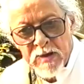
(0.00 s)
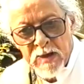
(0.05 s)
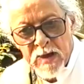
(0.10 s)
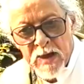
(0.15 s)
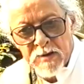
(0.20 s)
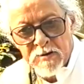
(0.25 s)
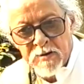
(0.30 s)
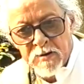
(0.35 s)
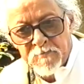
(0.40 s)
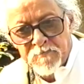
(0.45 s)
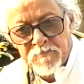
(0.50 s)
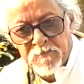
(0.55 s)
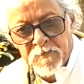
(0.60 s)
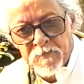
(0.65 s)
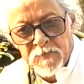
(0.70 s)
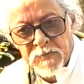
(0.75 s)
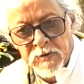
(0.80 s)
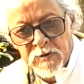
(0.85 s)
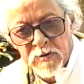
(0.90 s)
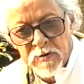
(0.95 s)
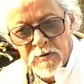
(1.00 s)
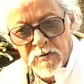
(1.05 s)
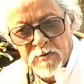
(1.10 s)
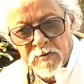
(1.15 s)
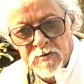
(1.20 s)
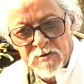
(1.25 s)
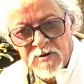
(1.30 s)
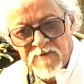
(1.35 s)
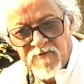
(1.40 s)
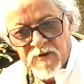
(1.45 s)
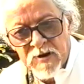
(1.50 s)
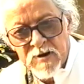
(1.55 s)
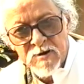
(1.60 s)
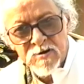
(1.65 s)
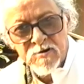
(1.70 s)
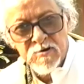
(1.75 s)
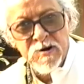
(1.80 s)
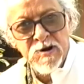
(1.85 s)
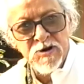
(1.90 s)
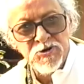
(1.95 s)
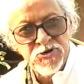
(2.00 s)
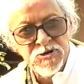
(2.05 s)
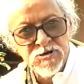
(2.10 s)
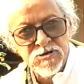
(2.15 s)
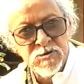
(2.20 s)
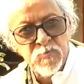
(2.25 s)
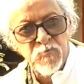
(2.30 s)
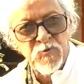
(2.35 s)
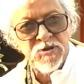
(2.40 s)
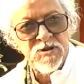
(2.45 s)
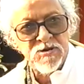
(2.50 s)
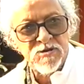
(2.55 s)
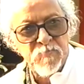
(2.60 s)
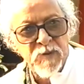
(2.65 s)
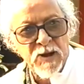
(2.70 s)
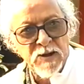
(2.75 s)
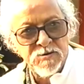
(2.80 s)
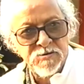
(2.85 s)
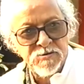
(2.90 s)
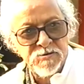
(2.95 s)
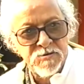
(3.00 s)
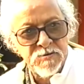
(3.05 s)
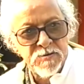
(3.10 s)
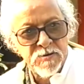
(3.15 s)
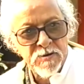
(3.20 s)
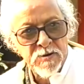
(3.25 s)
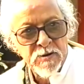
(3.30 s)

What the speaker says: had a difficult relationship with his past.